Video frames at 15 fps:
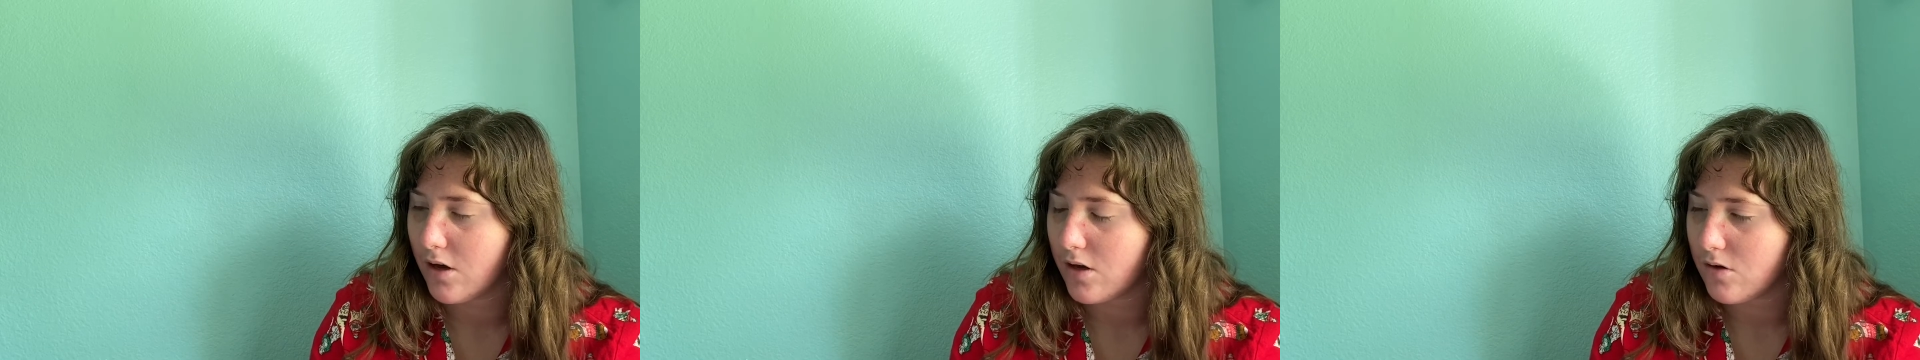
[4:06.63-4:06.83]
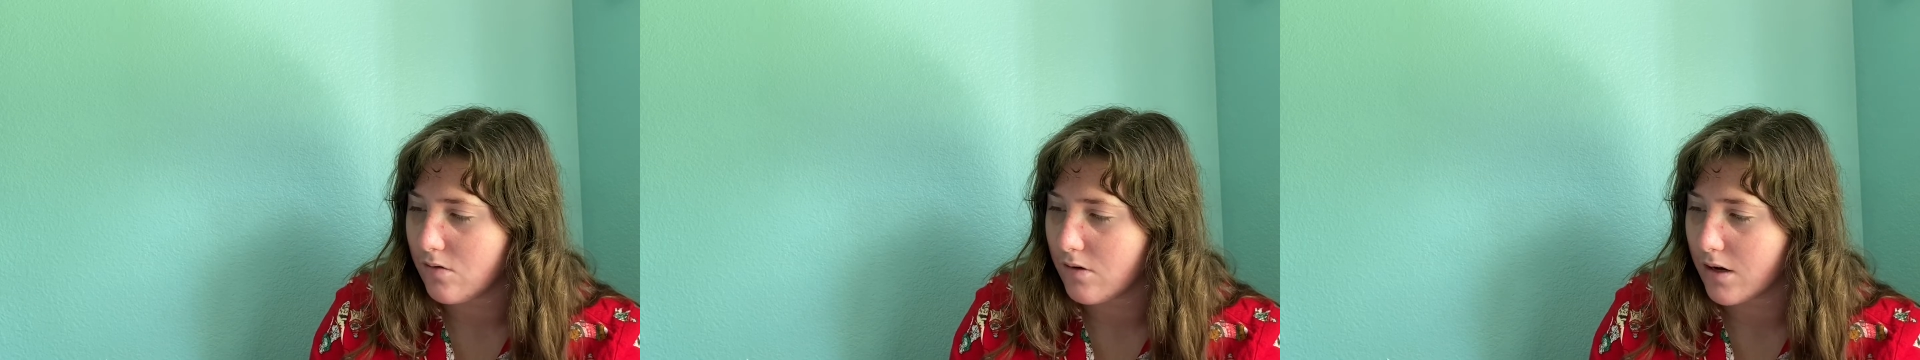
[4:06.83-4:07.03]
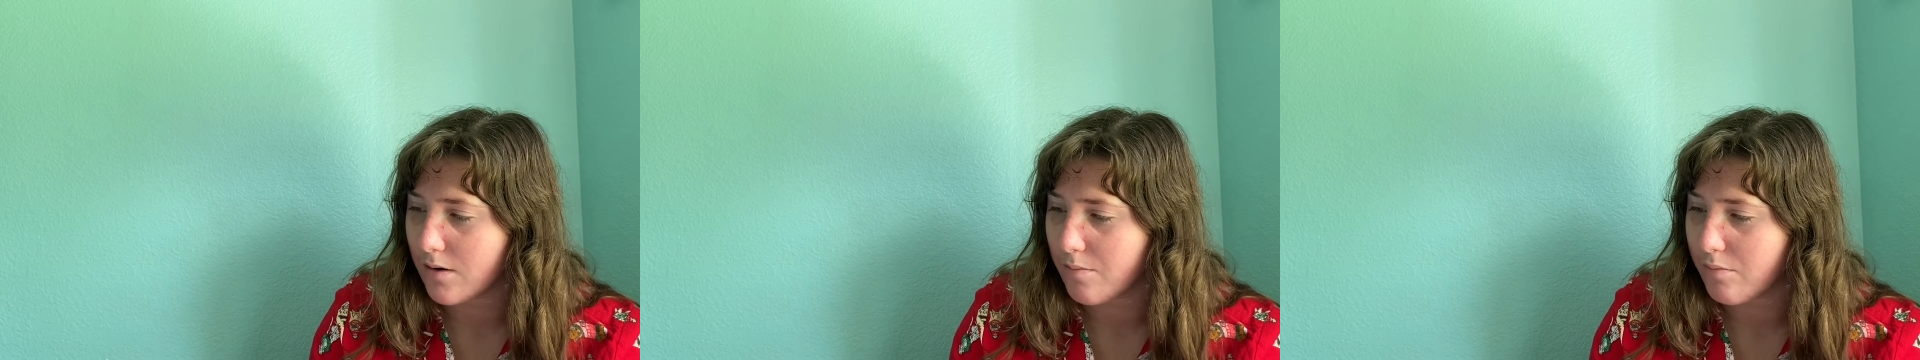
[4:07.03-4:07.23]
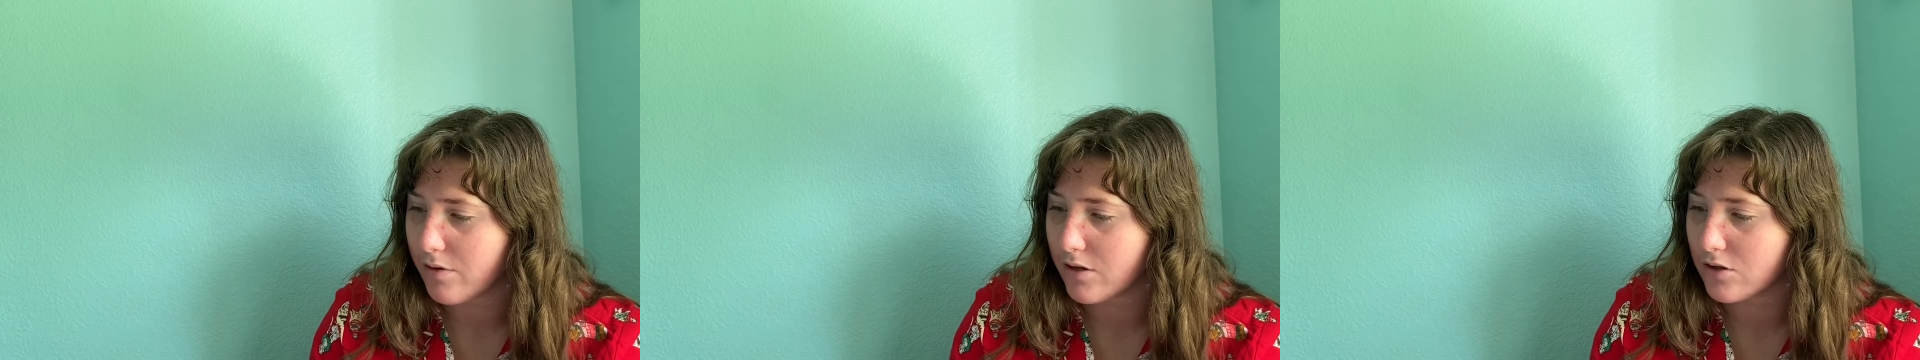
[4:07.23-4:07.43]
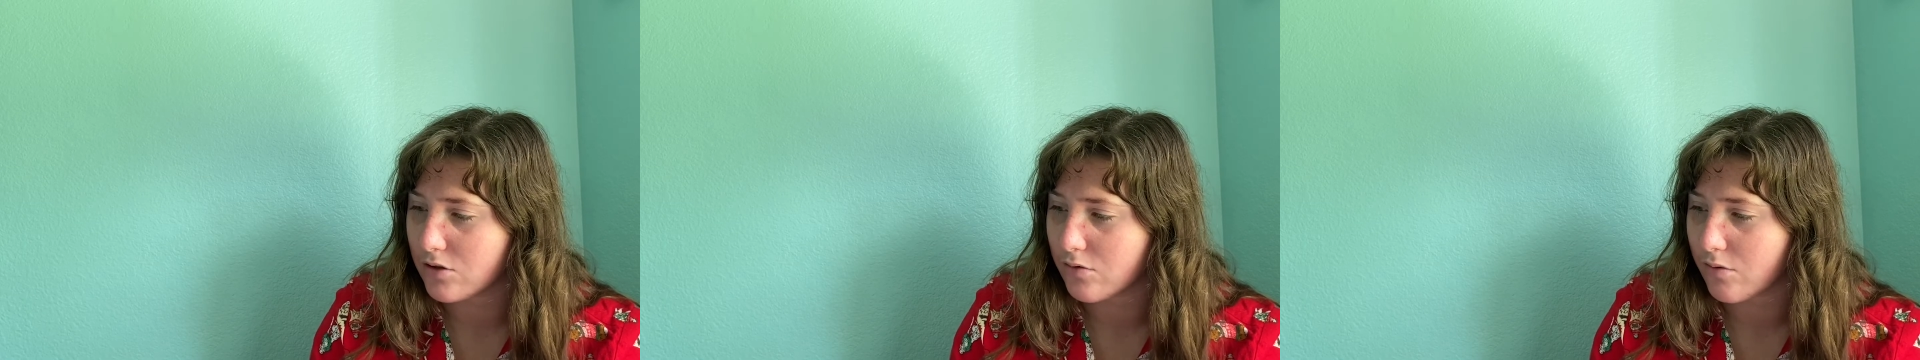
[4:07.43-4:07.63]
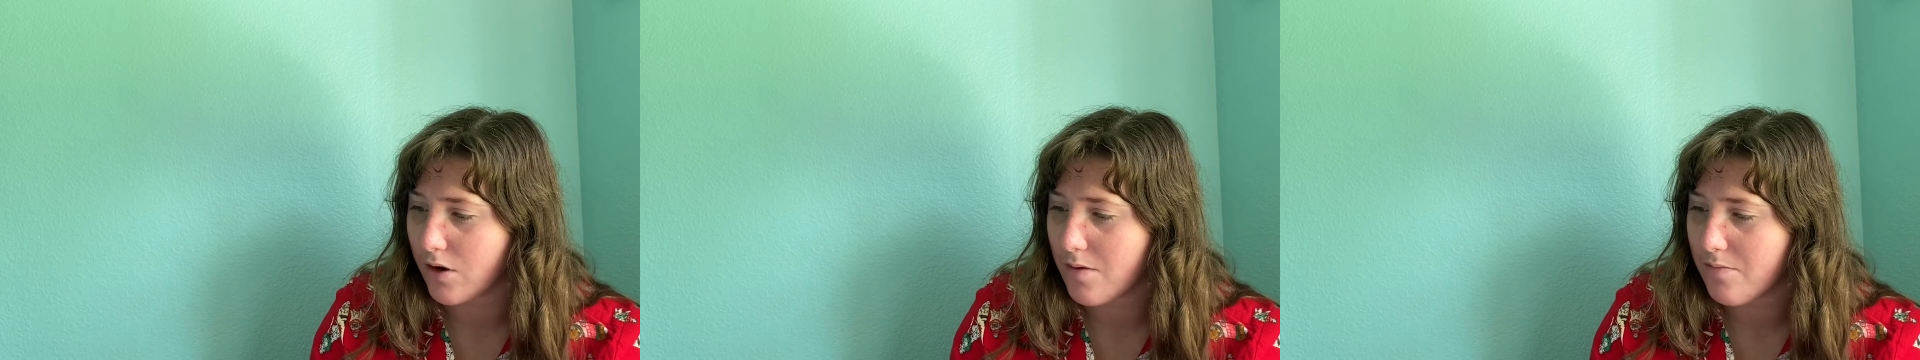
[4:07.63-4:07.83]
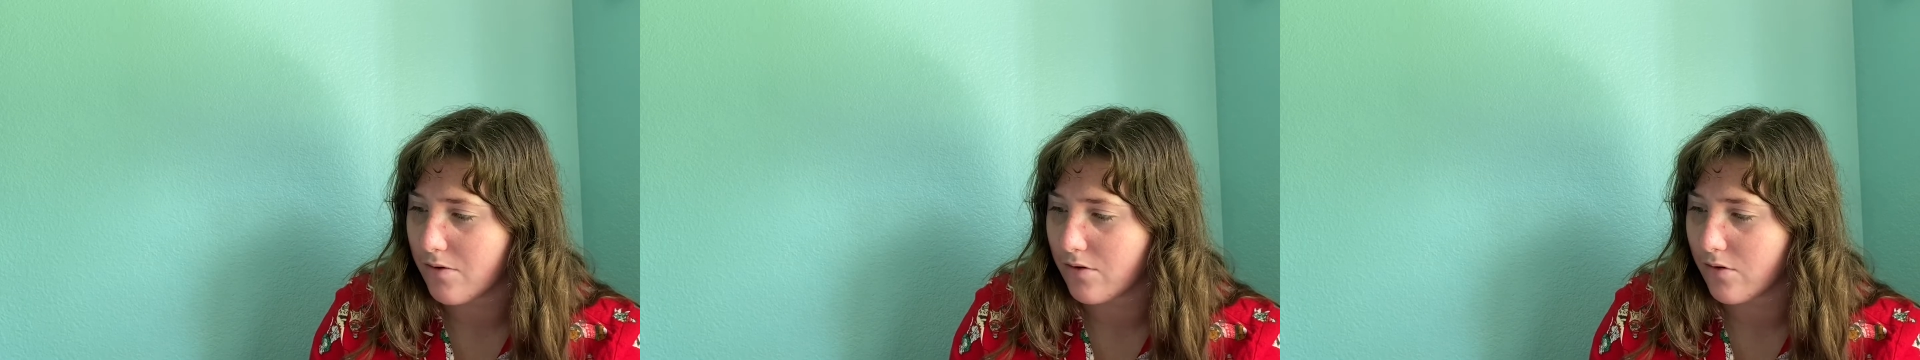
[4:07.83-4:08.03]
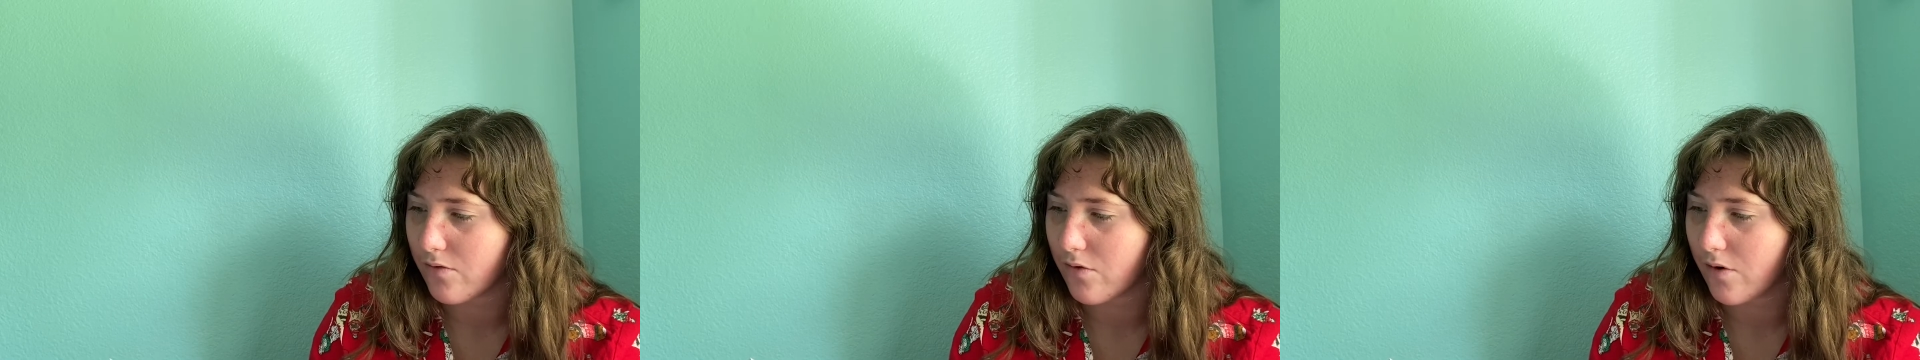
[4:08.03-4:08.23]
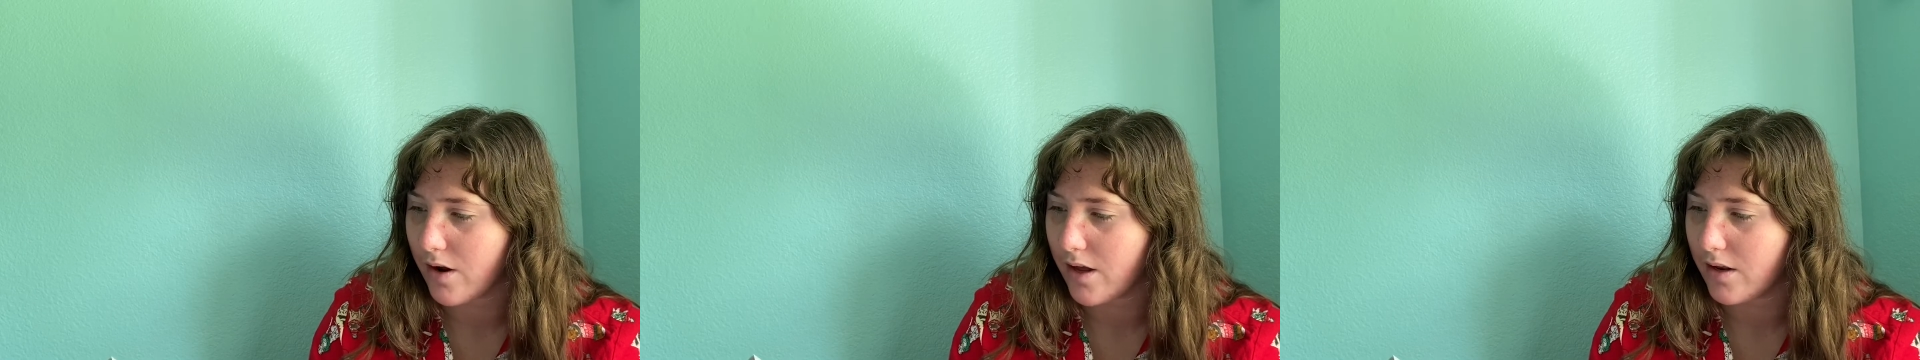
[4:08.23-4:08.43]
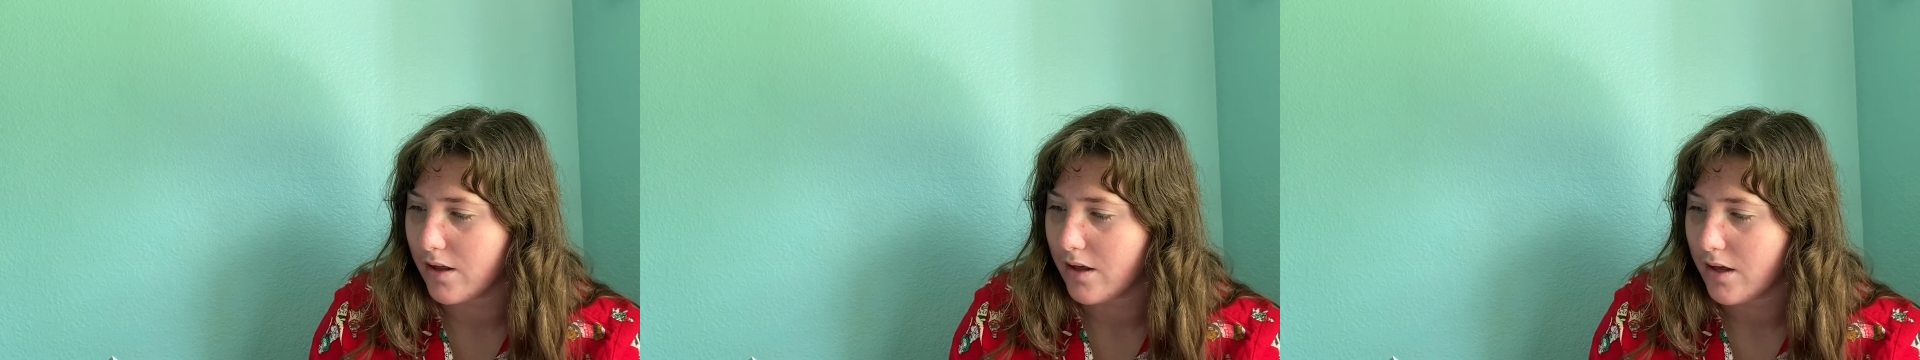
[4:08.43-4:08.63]
"You got a big scrape on your
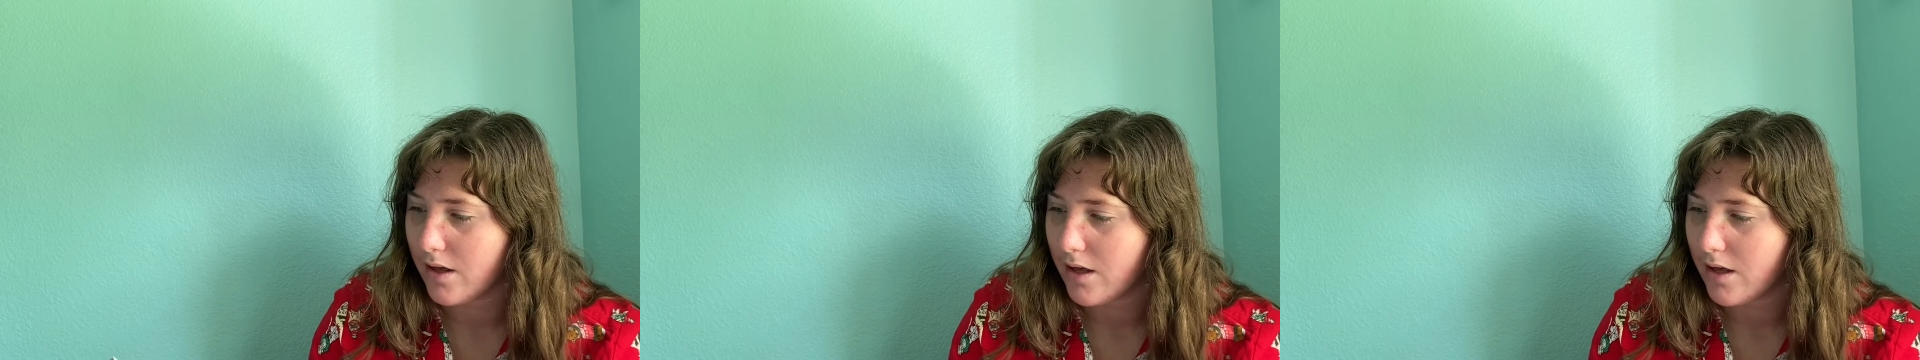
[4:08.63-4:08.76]
forehead."